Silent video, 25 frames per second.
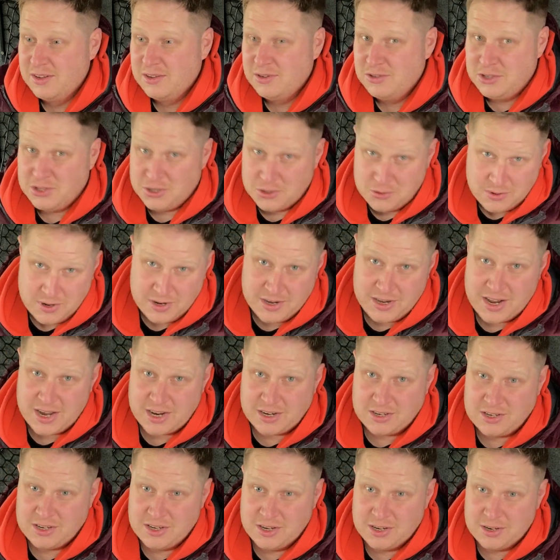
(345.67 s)
Tune in
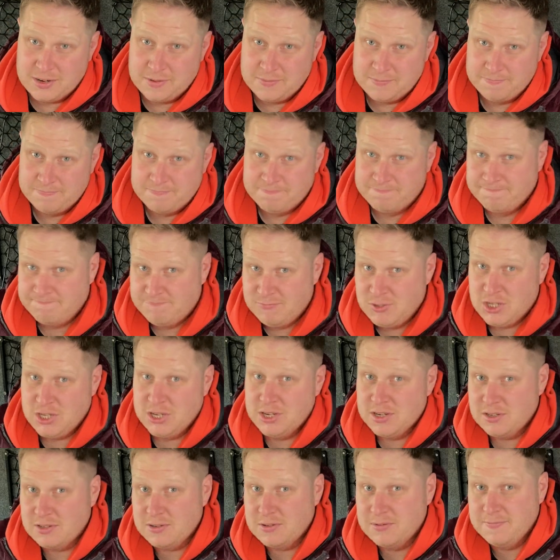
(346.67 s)
next year.
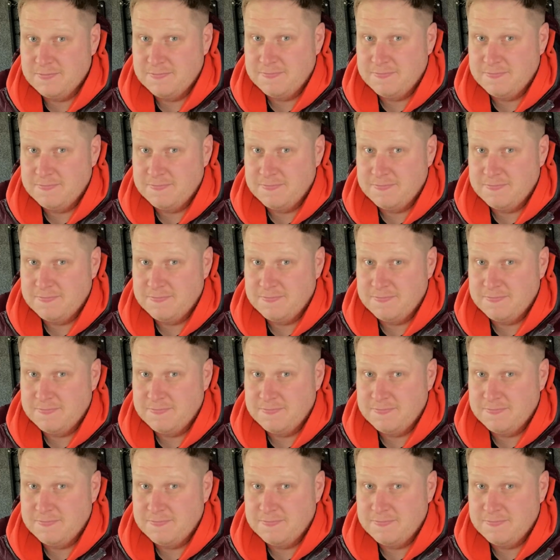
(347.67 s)
Cheers.